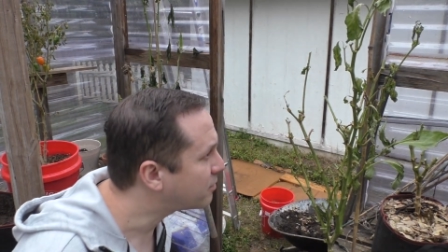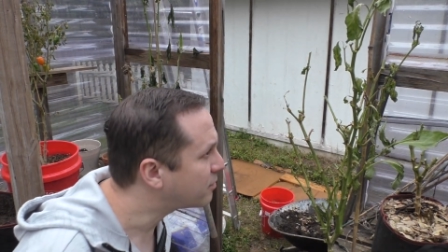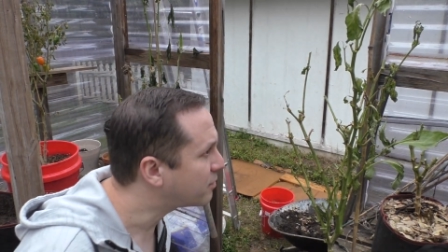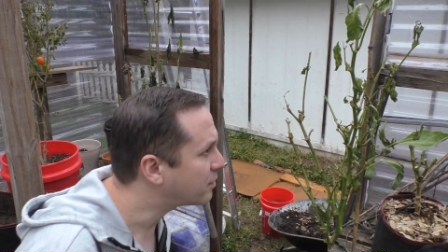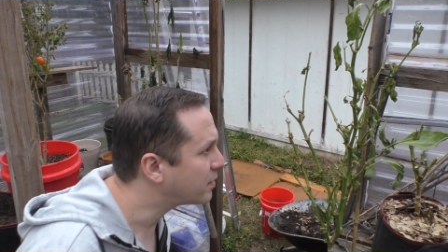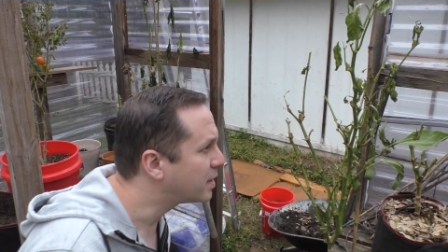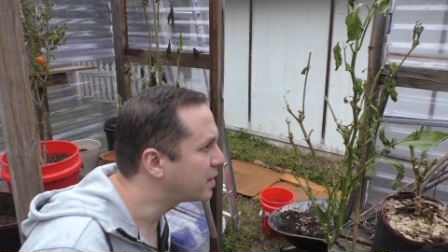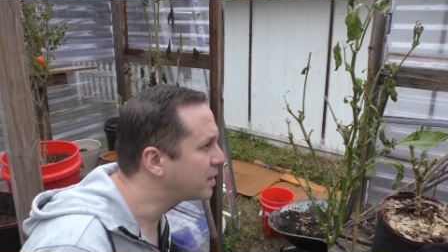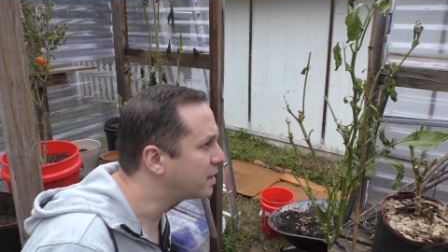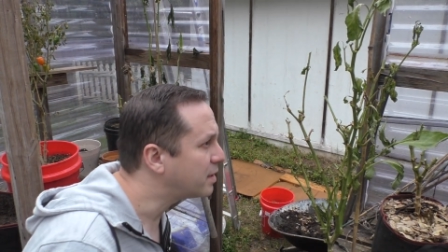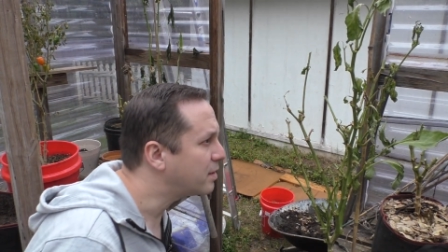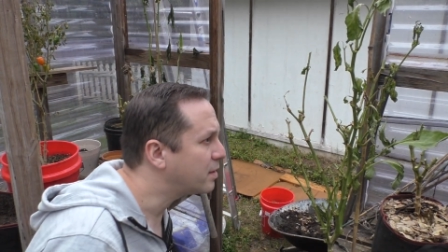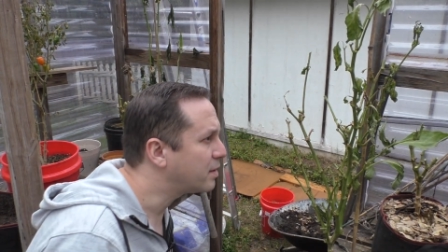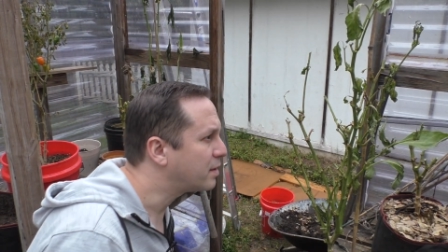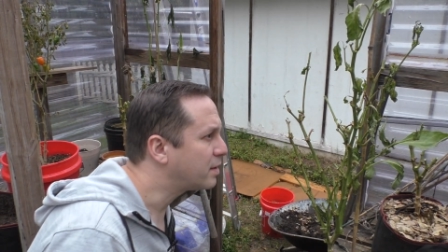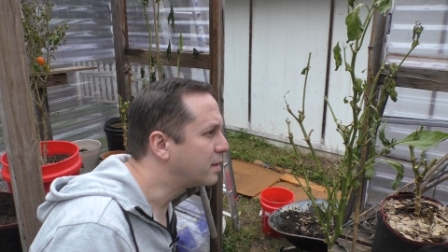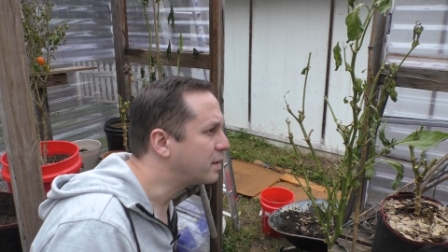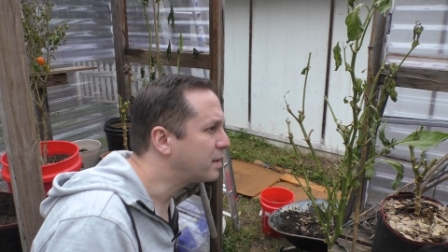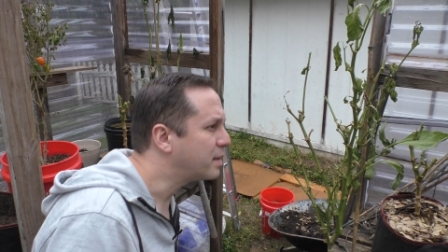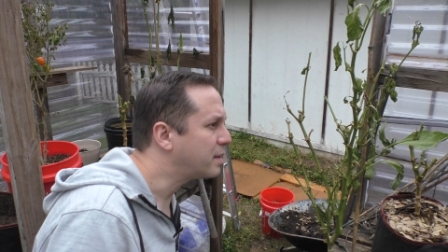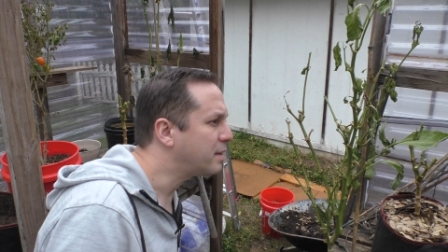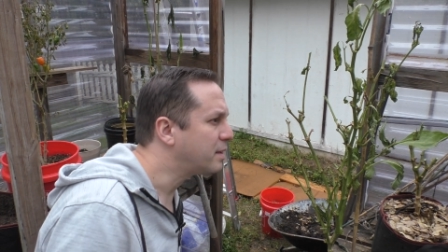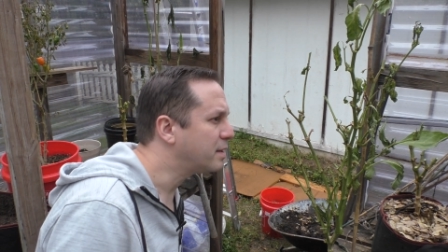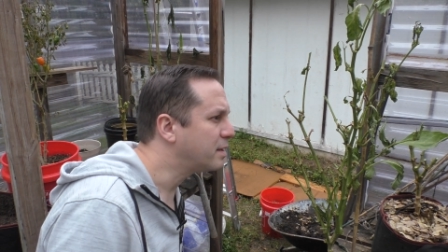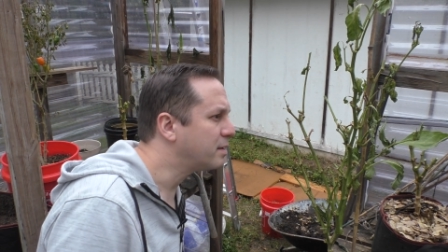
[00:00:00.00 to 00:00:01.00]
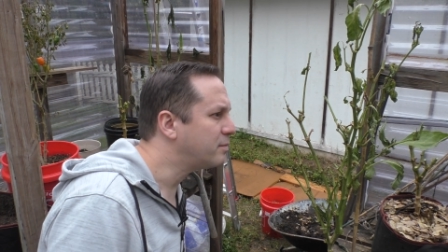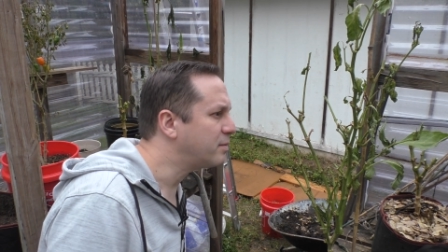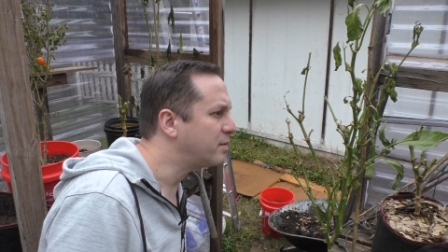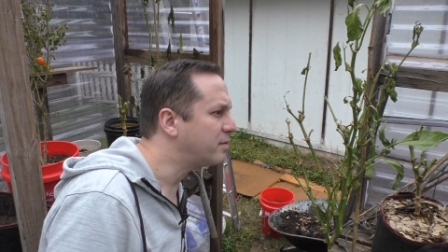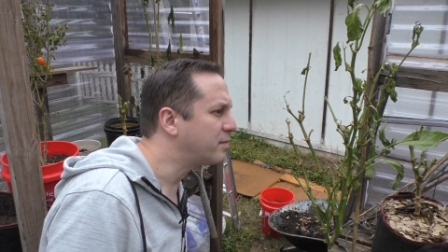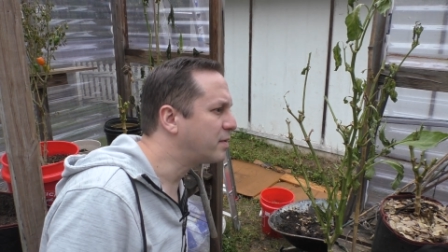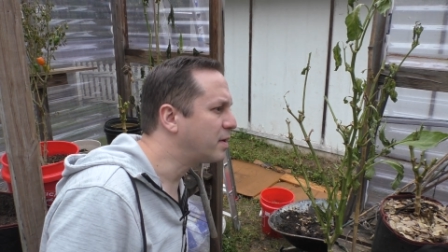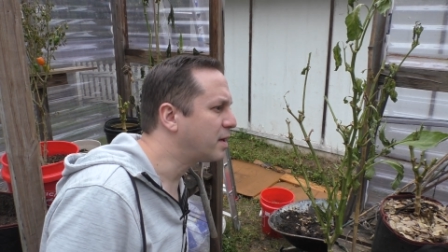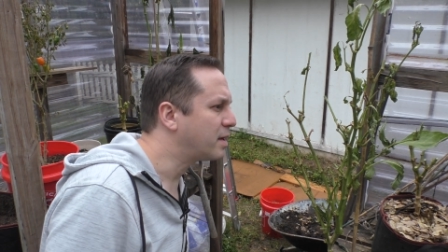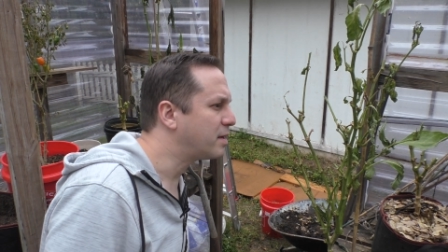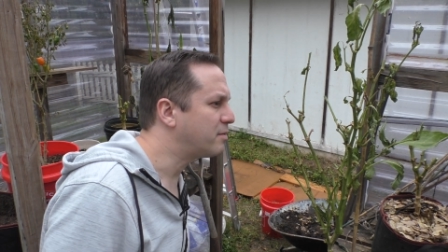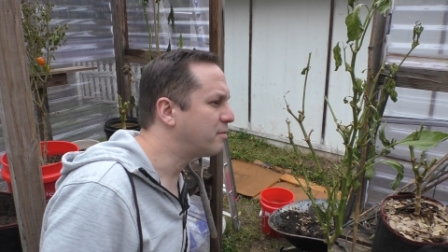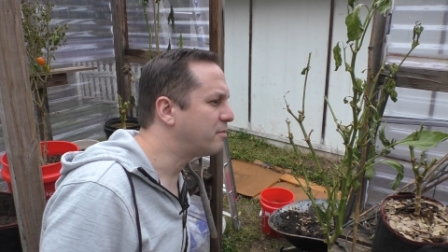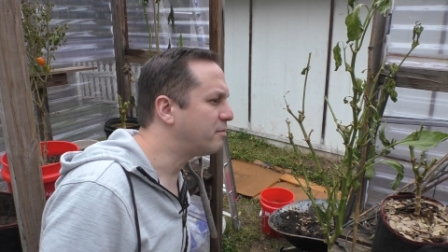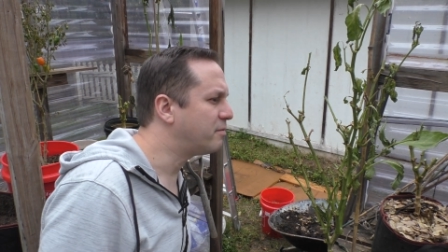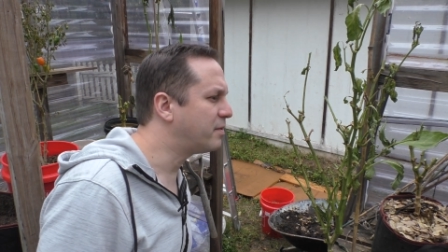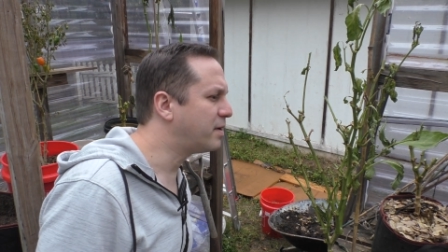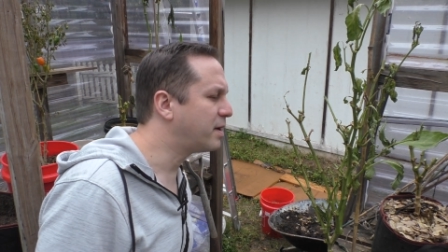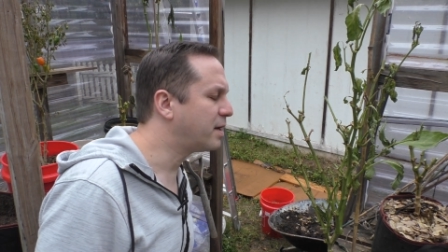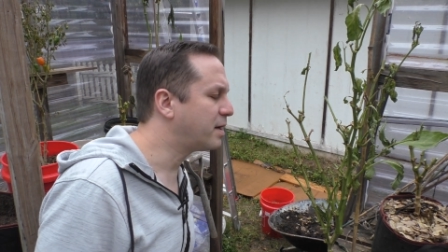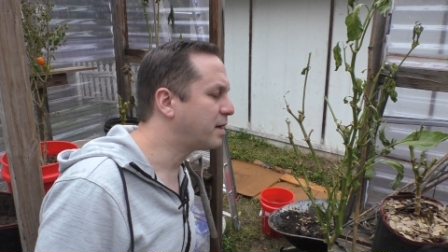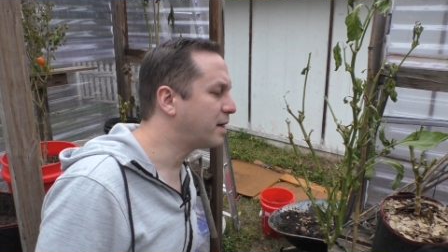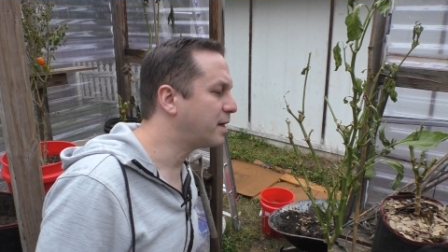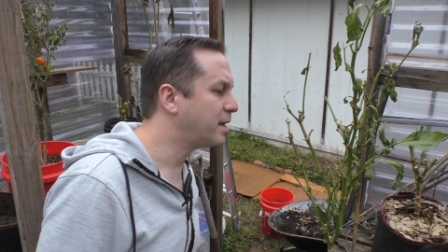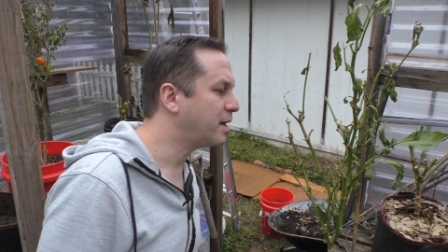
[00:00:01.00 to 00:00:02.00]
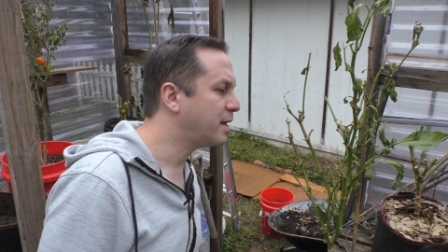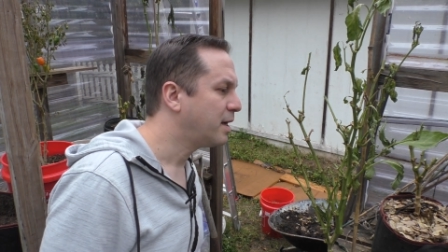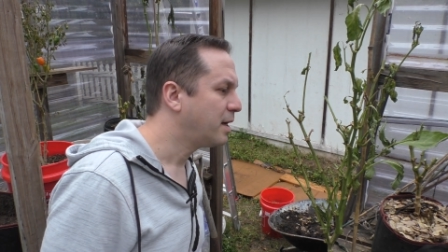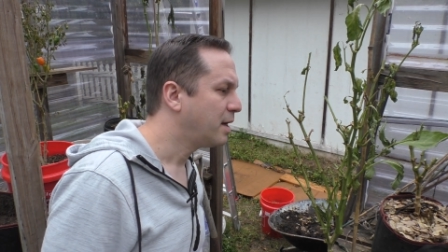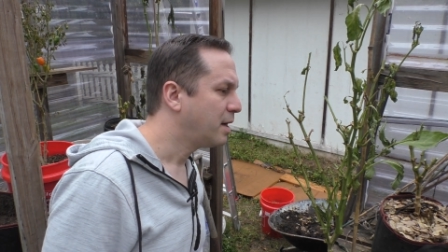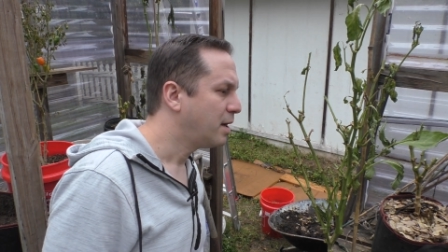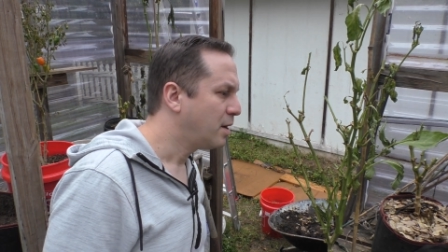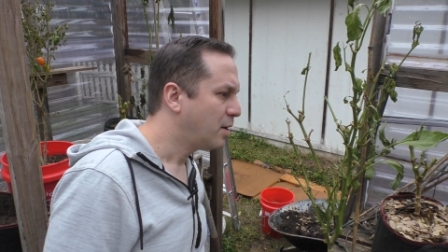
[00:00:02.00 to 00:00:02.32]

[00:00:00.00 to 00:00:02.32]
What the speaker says: friend on here. We've got a very